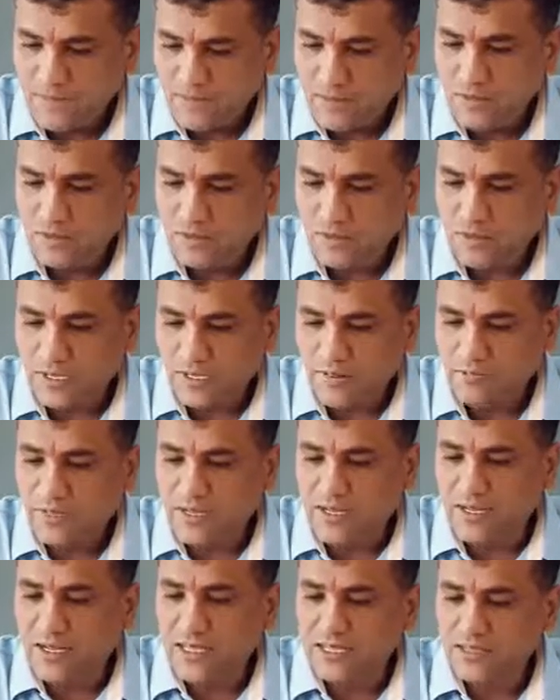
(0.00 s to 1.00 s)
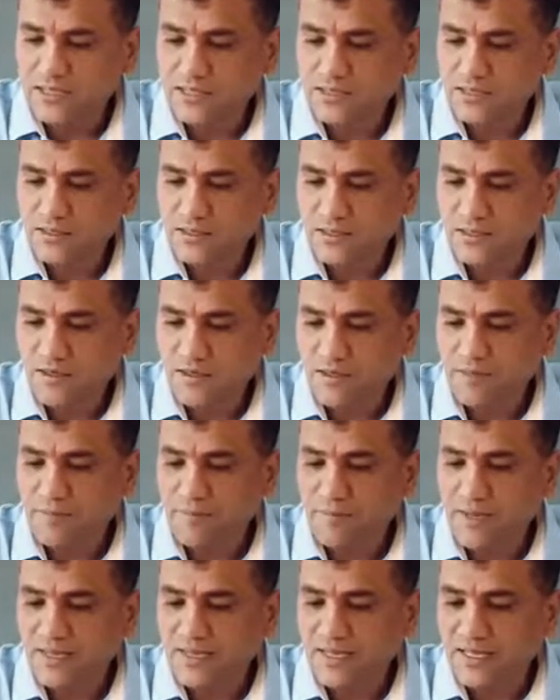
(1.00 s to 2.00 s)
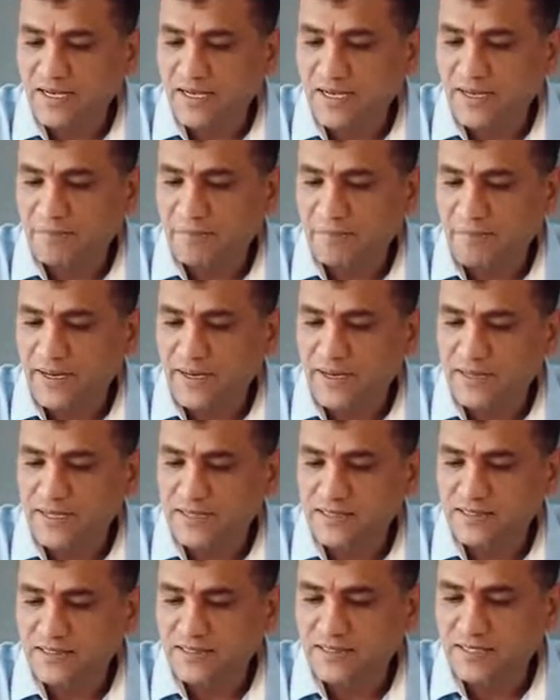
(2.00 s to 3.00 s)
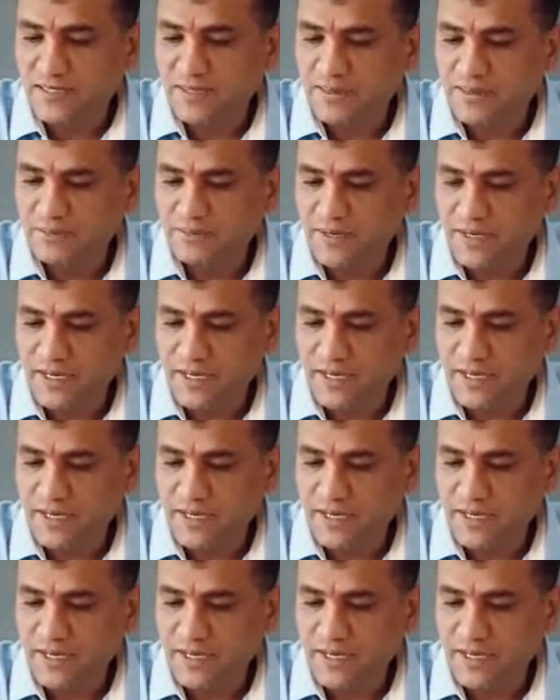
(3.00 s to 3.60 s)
Okay, because mother and parents can be,